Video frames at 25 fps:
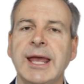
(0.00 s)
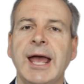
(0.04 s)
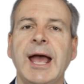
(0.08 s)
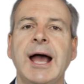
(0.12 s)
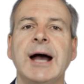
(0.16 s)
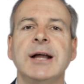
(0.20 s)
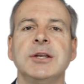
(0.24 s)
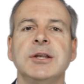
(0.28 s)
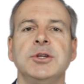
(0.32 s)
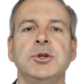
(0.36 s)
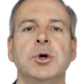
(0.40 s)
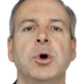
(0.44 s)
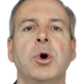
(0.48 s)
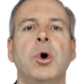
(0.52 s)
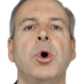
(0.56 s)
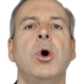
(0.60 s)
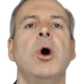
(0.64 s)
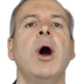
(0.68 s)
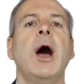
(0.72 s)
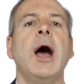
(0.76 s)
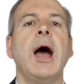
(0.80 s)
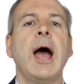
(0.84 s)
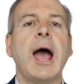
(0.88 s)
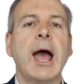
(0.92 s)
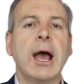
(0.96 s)
out your
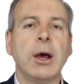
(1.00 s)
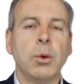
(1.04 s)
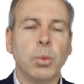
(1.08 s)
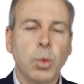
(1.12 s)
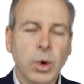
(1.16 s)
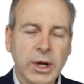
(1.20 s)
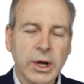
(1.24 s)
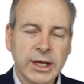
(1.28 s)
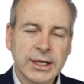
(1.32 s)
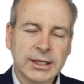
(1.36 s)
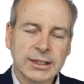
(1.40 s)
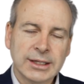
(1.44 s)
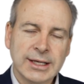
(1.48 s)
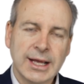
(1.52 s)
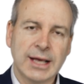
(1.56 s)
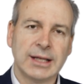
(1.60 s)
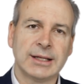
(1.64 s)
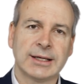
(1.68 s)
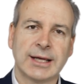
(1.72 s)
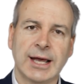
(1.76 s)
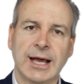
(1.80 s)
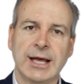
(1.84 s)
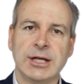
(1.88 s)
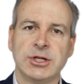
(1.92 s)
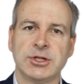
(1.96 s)
weekly
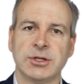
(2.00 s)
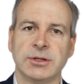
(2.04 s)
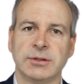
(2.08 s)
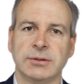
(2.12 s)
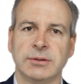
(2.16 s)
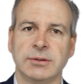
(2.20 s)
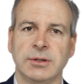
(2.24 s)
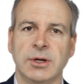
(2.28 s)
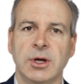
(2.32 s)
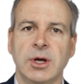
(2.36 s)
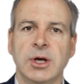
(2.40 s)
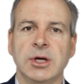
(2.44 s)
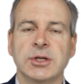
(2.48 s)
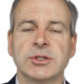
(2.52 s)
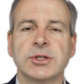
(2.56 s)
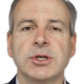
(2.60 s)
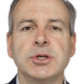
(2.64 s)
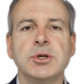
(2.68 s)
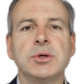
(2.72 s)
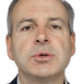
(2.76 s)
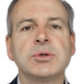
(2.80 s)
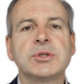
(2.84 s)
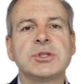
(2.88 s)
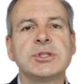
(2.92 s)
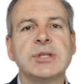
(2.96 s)
allocation. So
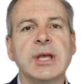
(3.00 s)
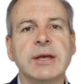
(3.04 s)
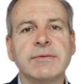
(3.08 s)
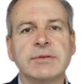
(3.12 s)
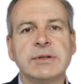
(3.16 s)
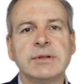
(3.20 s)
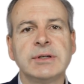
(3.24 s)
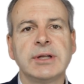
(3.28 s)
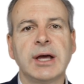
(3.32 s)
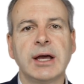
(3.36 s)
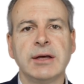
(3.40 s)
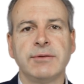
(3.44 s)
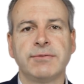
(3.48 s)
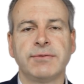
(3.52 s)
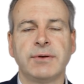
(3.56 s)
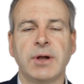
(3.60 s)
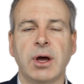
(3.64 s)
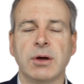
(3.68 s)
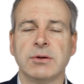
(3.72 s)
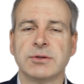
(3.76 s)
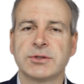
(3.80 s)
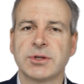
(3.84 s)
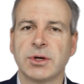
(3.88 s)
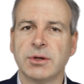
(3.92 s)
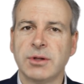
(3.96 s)
your 7-day
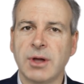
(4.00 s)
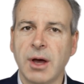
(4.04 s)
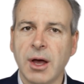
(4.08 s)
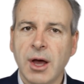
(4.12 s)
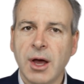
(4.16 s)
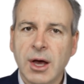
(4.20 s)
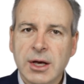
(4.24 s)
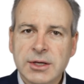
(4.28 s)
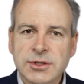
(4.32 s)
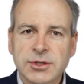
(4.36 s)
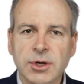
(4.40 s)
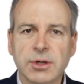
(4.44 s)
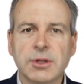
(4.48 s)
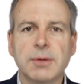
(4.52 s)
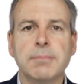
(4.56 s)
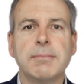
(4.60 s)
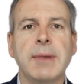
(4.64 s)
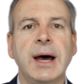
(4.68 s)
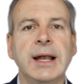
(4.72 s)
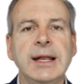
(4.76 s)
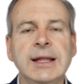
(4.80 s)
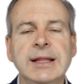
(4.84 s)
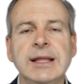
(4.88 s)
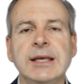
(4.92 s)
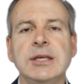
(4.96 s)
float, so the
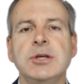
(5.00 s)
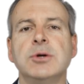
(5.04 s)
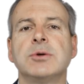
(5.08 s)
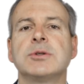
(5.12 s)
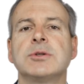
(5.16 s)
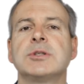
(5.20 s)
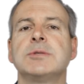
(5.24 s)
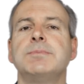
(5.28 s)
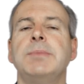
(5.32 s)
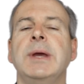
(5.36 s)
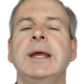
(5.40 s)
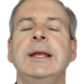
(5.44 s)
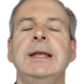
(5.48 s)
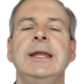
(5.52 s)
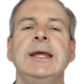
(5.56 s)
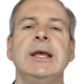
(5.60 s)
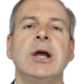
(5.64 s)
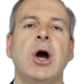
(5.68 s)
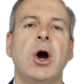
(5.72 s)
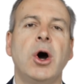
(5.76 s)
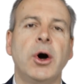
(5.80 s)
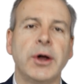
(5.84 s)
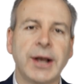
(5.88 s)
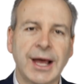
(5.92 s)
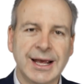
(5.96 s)
money that you're spending
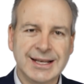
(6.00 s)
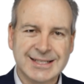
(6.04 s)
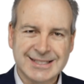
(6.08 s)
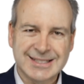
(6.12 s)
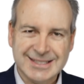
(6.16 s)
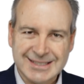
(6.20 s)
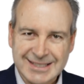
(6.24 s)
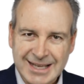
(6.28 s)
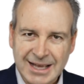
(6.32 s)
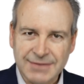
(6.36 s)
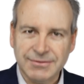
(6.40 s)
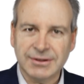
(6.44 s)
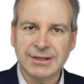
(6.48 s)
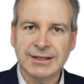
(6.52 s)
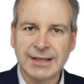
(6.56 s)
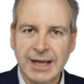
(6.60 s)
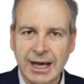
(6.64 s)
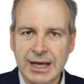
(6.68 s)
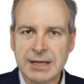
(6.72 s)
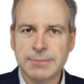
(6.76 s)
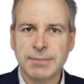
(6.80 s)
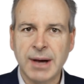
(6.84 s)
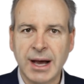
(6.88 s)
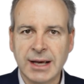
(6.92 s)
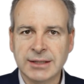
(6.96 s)
on a
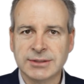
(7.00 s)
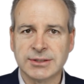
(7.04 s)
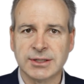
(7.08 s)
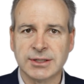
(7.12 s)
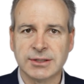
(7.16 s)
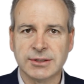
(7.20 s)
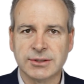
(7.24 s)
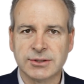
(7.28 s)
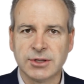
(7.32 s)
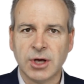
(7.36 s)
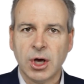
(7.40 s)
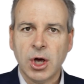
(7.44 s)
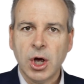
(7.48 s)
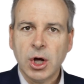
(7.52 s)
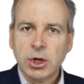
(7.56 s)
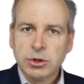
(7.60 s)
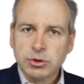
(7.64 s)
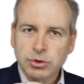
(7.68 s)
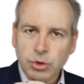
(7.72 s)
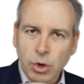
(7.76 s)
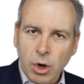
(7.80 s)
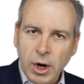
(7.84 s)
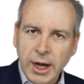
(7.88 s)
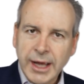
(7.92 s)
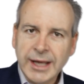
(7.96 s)
7-day basis,
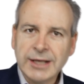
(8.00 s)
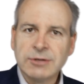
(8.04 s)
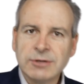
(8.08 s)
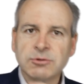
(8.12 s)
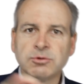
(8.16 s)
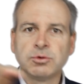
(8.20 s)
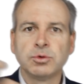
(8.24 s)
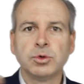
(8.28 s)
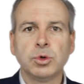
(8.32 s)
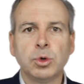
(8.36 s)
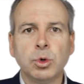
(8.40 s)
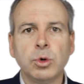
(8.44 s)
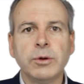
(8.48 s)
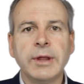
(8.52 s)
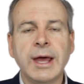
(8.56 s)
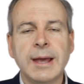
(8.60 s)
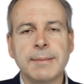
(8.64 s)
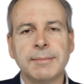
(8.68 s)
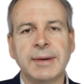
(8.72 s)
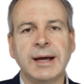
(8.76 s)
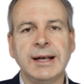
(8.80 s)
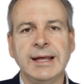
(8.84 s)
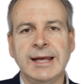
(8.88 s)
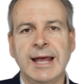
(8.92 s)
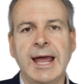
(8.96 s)
try and draw that
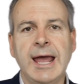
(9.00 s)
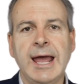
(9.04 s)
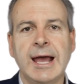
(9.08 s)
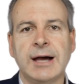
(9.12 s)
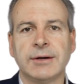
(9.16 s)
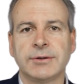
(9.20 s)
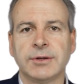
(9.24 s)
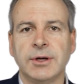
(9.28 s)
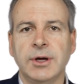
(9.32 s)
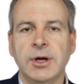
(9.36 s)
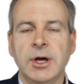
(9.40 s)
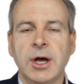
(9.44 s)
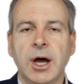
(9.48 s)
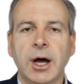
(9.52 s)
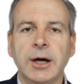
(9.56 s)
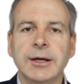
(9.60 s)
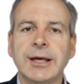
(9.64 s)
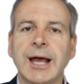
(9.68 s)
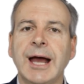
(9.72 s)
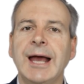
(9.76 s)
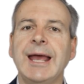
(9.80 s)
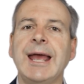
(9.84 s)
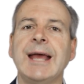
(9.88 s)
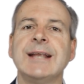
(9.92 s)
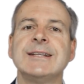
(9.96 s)
money out,
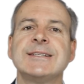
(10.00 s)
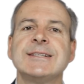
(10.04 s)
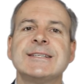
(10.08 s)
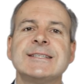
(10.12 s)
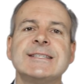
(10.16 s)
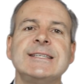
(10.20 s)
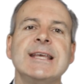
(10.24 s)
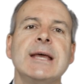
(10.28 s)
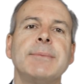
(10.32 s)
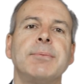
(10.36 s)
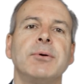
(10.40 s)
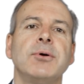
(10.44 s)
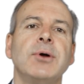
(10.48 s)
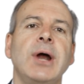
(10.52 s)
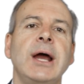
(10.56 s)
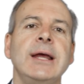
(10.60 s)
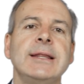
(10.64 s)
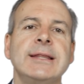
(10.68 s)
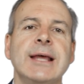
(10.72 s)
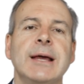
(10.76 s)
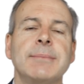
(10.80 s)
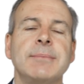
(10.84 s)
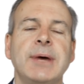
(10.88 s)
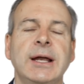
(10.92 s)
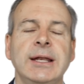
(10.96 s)
okay, and separate
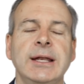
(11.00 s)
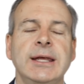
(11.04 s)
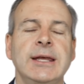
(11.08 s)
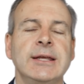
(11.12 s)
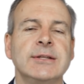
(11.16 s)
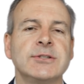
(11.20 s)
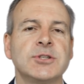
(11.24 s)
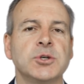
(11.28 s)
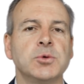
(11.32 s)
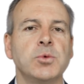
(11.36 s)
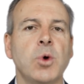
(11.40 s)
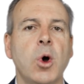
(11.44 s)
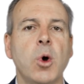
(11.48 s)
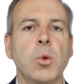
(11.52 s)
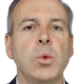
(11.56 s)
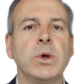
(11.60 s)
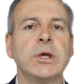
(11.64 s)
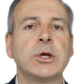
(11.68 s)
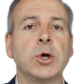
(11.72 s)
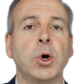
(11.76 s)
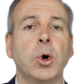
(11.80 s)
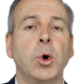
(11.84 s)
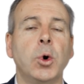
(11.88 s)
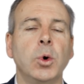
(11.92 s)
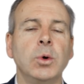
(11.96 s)
that money into what we
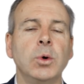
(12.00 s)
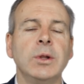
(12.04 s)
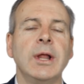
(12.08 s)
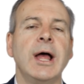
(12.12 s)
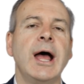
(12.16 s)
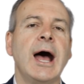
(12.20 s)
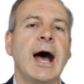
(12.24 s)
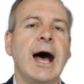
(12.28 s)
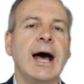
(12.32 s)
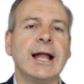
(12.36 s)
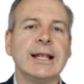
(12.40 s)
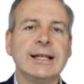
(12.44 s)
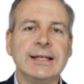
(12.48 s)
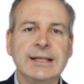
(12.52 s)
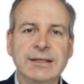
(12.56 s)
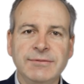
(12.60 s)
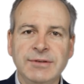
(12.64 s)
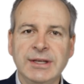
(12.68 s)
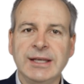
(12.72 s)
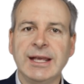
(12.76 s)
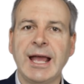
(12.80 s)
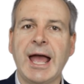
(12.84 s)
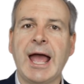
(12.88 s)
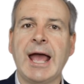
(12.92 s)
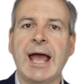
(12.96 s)
call a
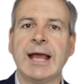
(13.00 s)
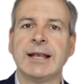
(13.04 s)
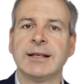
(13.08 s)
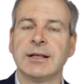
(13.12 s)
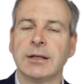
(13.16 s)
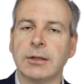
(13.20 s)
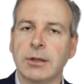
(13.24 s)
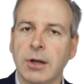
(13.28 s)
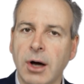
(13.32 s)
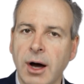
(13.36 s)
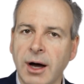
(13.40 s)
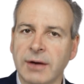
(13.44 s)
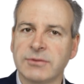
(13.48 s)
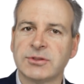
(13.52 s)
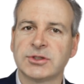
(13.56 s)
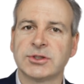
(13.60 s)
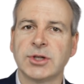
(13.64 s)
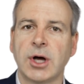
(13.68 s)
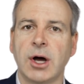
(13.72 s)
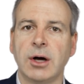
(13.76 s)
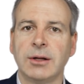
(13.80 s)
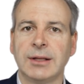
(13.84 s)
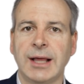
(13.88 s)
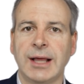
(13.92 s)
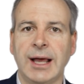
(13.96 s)
living and
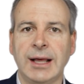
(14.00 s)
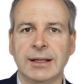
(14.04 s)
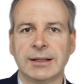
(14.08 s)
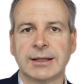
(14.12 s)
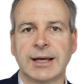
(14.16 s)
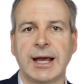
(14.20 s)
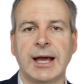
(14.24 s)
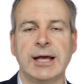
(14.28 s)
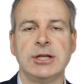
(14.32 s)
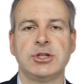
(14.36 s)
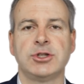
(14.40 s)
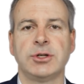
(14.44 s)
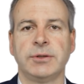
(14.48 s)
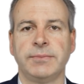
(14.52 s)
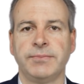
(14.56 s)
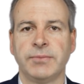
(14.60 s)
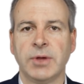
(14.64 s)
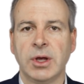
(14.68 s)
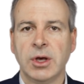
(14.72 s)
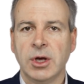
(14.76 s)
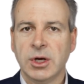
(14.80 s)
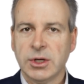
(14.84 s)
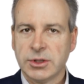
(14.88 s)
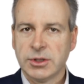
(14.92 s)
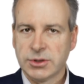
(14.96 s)
lifestyle allocation.
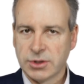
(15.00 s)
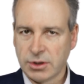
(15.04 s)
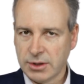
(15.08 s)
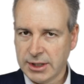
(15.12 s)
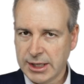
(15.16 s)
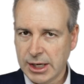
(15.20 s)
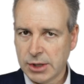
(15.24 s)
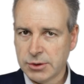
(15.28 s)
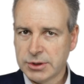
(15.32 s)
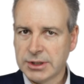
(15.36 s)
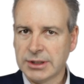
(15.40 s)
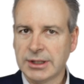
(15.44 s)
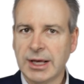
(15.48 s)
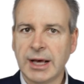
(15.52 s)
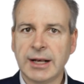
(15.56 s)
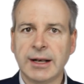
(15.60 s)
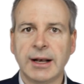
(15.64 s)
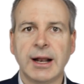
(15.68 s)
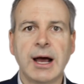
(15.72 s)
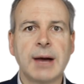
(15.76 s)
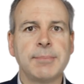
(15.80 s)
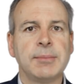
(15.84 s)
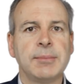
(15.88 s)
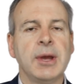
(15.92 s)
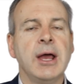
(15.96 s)
So calculate it
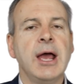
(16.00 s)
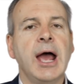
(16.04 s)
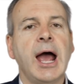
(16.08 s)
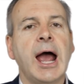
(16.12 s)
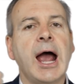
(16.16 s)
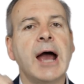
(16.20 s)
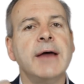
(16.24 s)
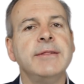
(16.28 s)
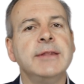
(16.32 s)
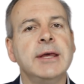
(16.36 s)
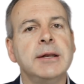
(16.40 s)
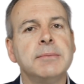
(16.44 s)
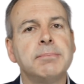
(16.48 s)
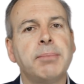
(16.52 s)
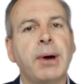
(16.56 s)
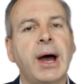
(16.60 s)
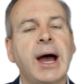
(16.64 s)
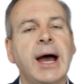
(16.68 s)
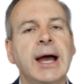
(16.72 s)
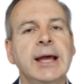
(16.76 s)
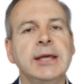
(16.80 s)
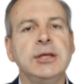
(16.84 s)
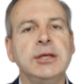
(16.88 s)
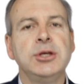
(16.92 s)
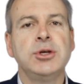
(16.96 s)
up and then
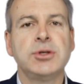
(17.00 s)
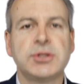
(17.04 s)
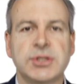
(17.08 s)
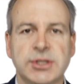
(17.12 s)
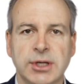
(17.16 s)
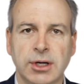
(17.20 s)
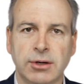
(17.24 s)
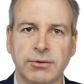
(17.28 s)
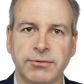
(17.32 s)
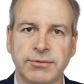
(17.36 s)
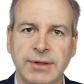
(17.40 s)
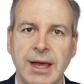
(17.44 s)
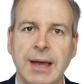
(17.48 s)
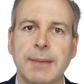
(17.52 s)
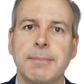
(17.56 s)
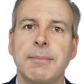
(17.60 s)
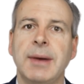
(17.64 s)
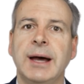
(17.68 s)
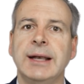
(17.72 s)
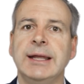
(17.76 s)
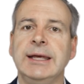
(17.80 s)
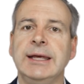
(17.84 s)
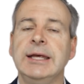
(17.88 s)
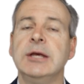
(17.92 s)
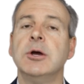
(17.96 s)
pay yourself that
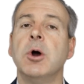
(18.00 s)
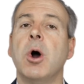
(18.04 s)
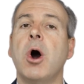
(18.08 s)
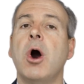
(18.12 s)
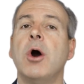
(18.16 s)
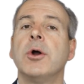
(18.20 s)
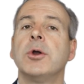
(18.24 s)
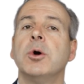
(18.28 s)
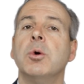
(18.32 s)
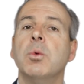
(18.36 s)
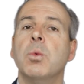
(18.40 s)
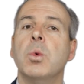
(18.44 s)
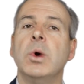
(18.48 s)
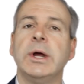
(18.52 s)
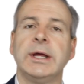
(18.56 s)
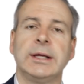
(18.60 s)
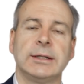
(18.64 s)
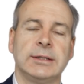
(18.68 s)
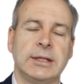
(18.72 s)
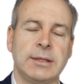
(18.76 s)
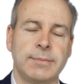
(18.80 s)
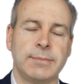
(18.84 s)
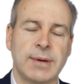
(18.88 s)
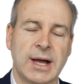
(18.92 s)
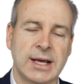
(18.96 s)
money on a
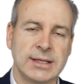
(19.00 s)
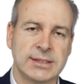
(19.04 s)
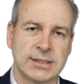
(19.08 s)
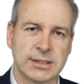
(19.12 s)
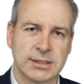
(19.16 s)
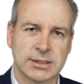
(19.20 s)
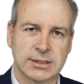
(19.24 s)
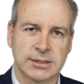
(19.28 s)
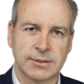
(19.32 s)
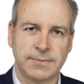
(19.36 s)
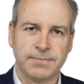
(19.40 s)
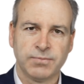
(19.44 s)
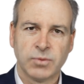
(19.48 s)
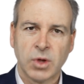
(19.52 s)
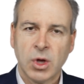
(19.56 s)
weekly basis.